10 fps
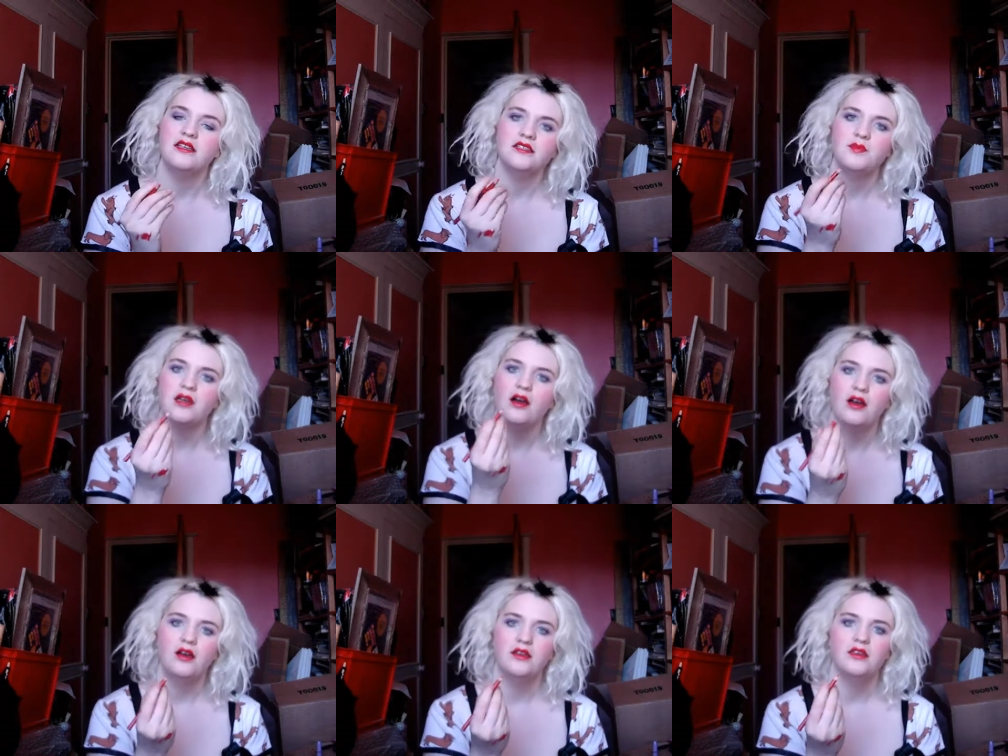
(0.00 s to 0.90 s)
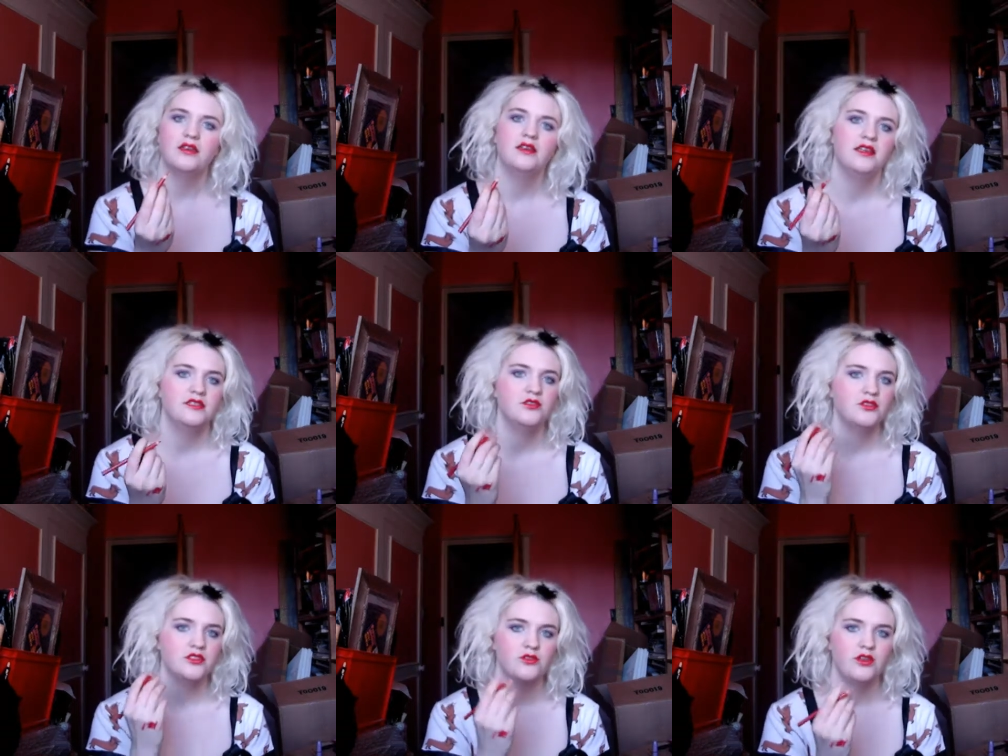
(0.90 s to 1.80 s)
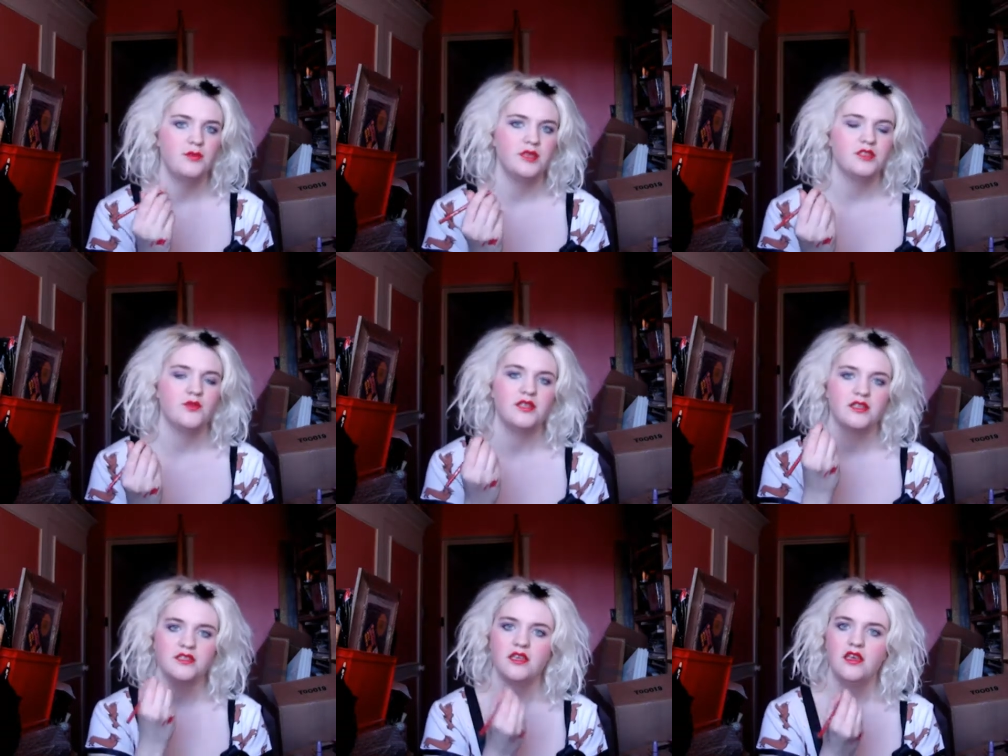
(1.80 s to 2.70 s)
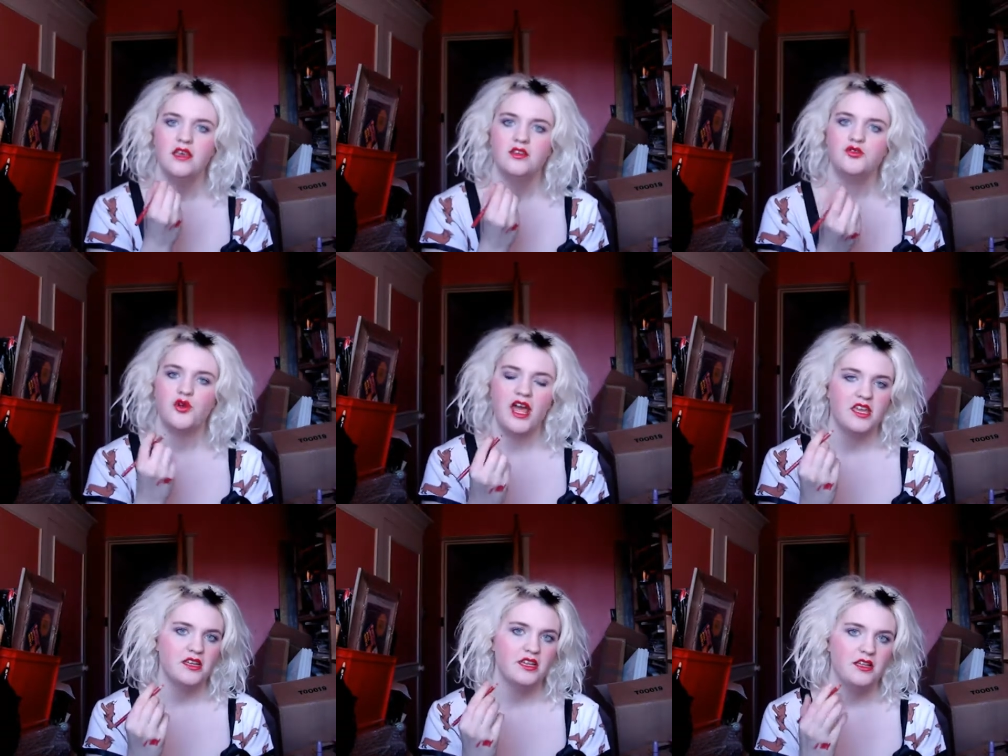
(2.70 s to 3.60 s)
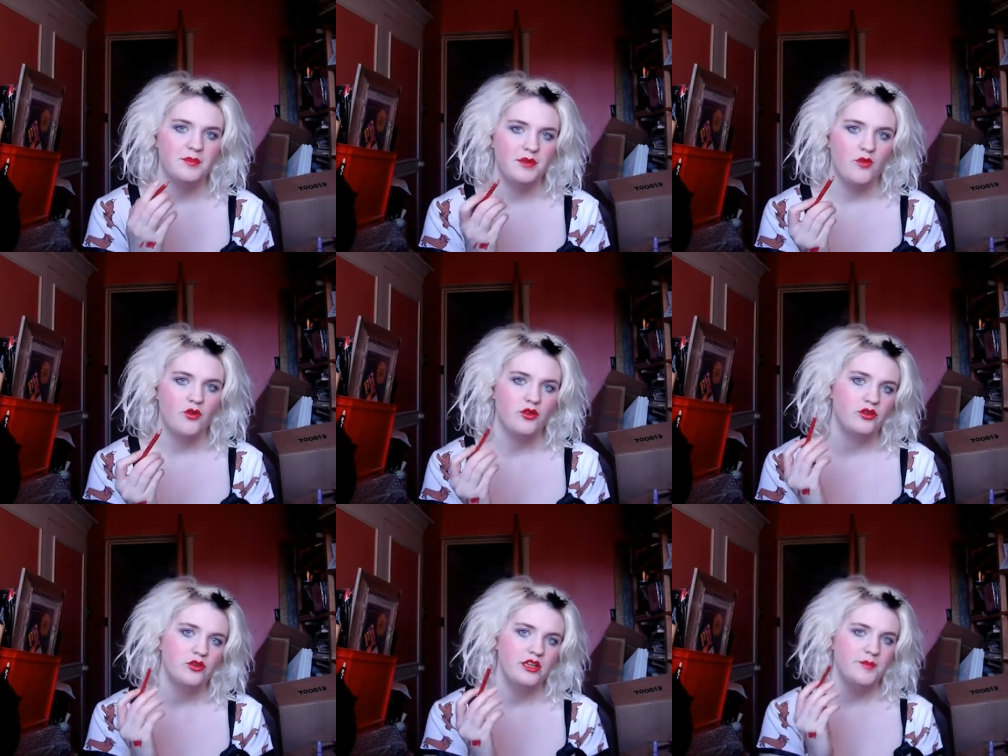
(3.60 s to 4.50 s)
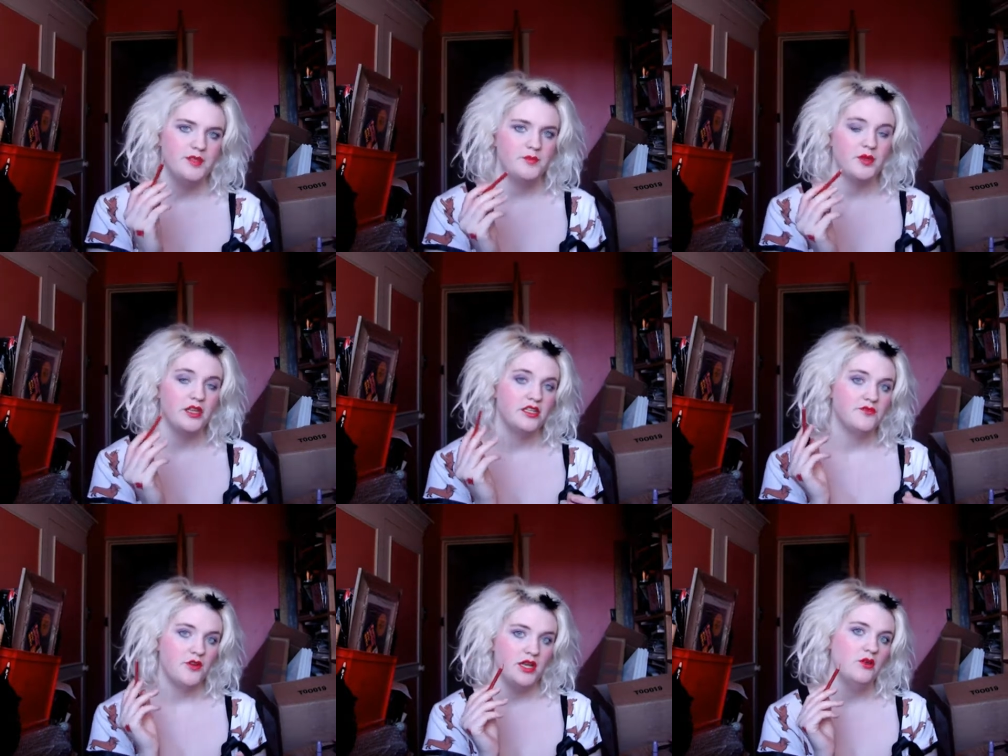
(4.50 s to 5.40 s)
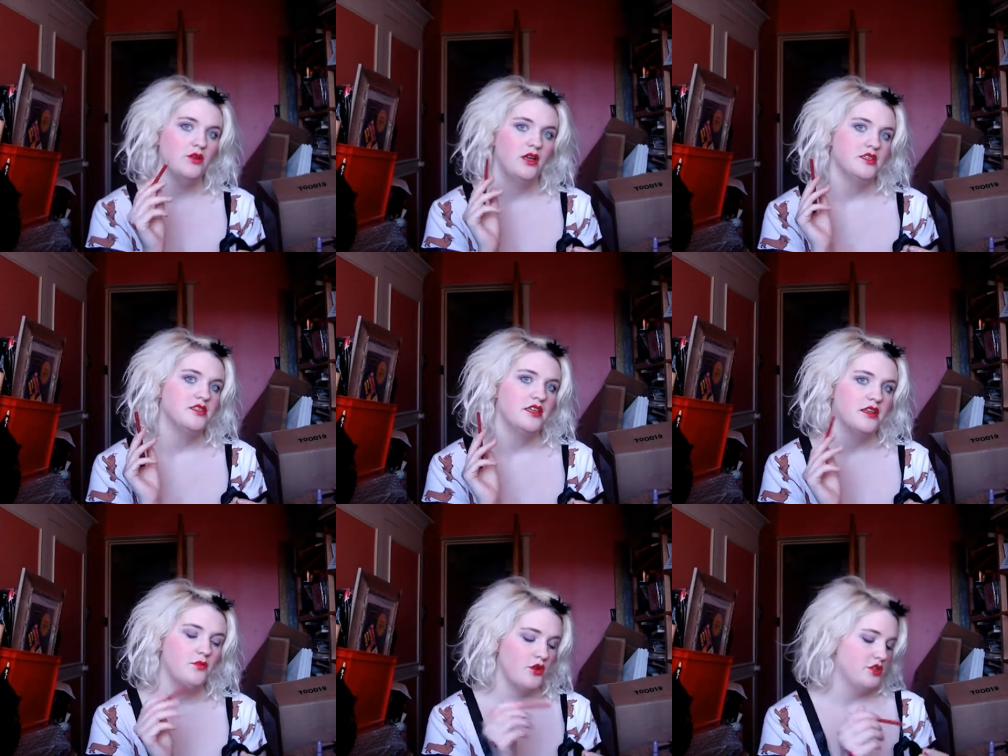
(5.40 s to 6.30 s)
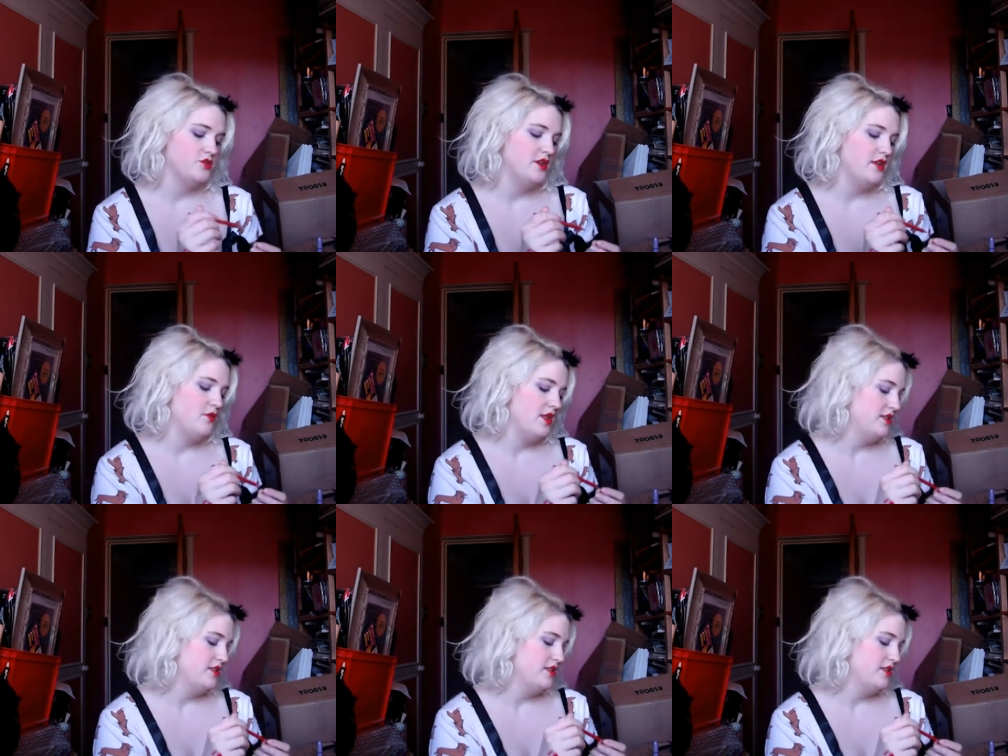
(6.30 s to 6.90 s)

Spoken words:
is a bit harder. It's not as creamy, so it does drag a little bit more on your lips, but it's very long lasting and it works really well